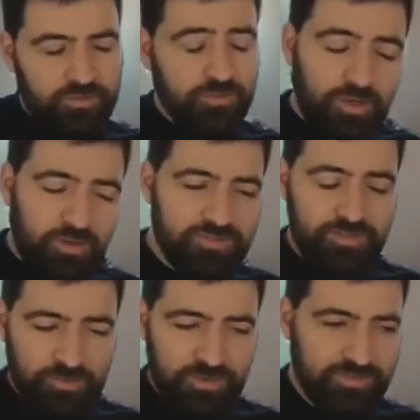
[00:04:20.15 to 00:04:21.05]
So obviously
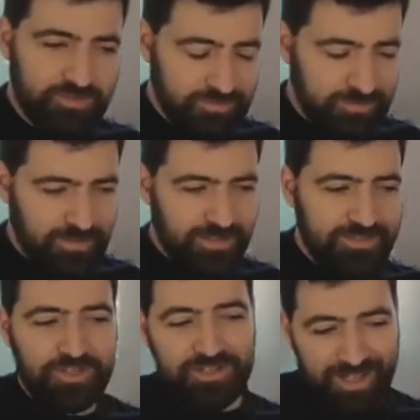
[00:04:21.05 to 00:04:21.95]

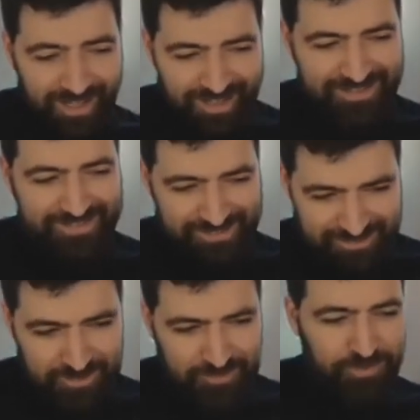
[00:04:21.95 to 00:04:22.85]
it's not
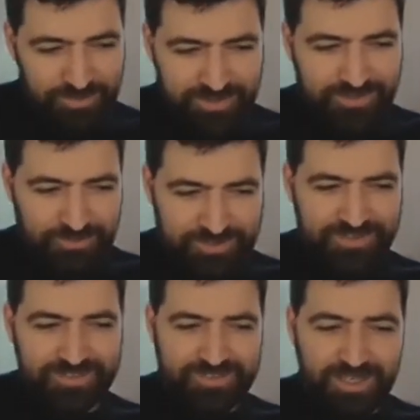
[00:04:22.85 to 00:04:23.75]
as simple, and there is
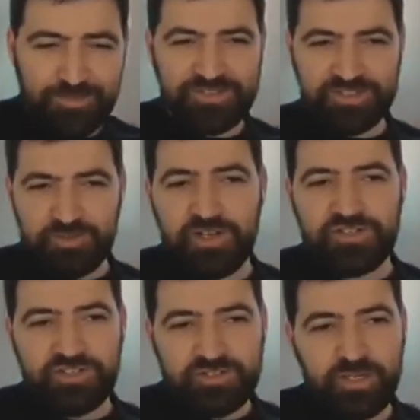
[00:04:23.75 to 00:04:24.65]
some
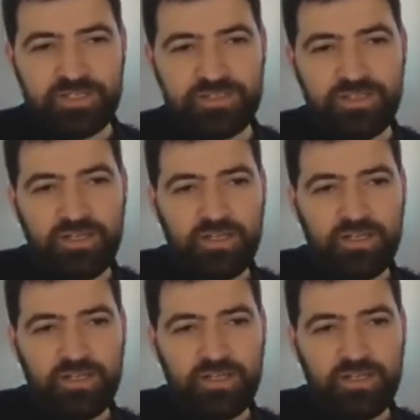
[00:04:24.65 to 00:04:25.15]
considerations, but